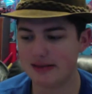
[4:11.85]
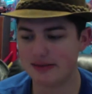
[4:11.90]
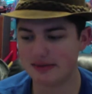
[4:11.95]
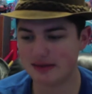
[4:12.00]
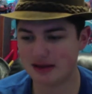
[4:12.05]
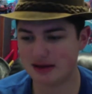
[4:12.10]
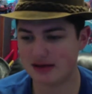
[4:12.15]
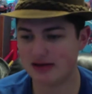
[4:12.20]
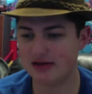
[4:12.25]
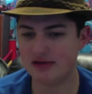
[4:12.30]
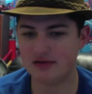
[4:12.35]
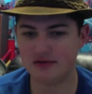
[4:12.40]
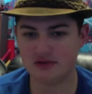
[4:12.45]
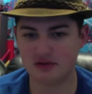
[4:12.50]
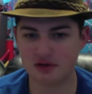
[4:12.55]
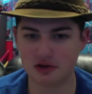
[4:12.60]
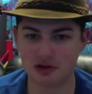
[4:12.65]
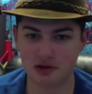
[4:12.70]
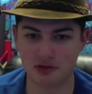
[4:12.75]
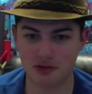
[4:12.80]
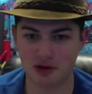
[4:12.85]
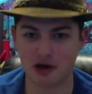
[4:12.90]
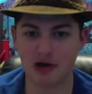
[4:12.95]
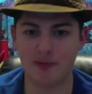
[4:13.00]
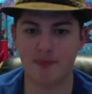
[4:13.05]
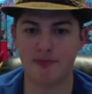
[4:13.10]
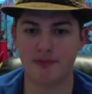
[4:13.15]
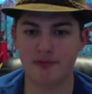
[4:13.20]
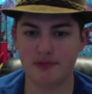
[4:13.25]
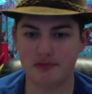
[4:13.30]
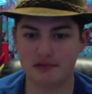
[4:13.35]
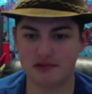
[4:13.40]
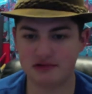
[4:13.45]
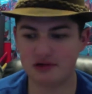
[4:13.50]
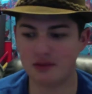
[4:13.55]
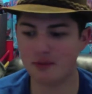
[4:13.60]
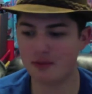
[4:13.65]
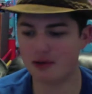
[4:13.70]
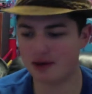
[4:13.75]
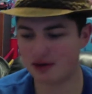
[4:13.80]
That needs to go up
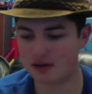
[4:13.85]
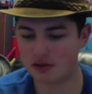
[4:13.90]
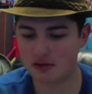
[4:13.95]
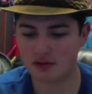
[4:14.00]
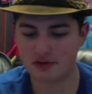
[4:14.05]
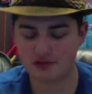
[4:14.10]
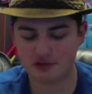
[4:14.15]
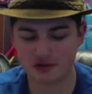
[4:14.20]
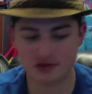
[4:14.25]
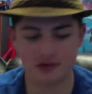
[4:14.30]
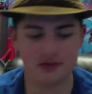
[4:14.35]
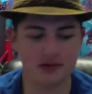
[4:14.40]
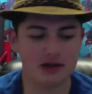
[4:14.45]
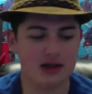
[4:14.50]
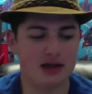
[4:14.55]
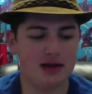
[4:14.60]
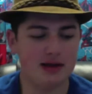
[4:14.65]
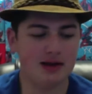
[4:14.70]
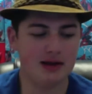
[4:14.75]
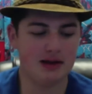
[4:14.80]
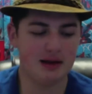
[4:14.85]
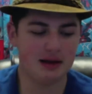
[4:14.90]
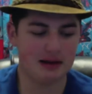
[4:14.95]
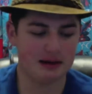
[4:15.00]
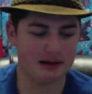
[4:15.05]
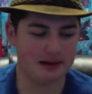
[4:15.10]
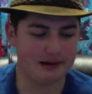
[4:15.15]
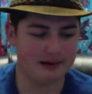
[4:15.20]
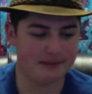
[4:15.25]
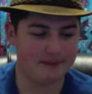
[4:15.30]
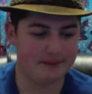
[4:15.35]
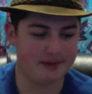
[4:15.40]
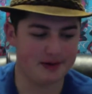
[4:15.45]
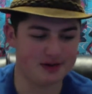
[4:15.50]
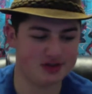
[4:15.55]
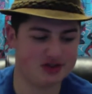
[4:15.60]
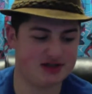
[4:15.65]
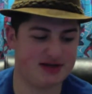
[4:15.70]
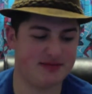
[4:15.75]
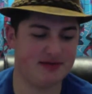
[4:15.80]
somewhere soon. Um, I
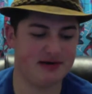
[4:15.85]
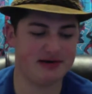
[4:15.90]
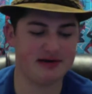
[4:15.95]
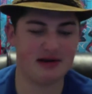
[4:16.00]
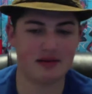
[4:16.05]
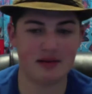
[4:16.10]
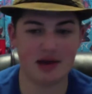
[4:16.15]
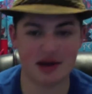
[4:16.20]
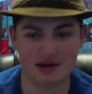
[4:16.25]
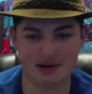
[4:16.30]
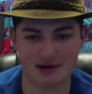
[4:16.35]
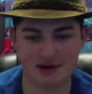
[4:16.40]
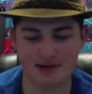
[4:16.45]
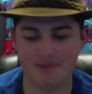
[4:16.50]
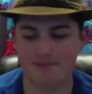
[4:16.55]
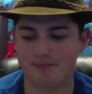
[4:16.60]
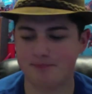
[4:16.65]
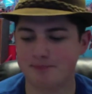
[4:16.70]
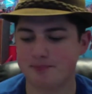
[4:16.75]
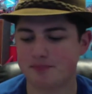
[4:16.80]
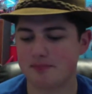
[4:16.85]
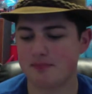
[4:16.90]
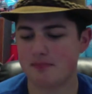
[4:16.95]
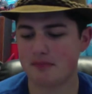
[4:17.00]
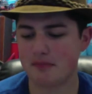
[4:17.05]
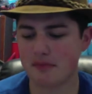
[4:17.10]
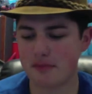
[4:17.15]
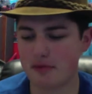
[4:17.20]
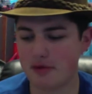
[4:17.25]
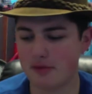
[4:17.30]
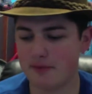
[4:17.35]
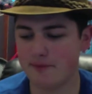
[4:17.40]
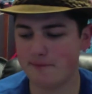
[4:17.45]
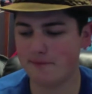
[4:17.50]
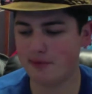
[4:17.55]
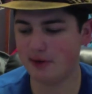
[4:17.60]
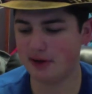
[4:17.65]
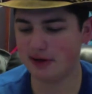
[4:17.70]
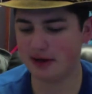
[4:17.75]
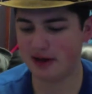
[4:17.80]
just haven't had time to edit it.
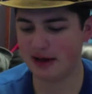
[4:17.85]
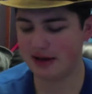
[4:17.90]
But I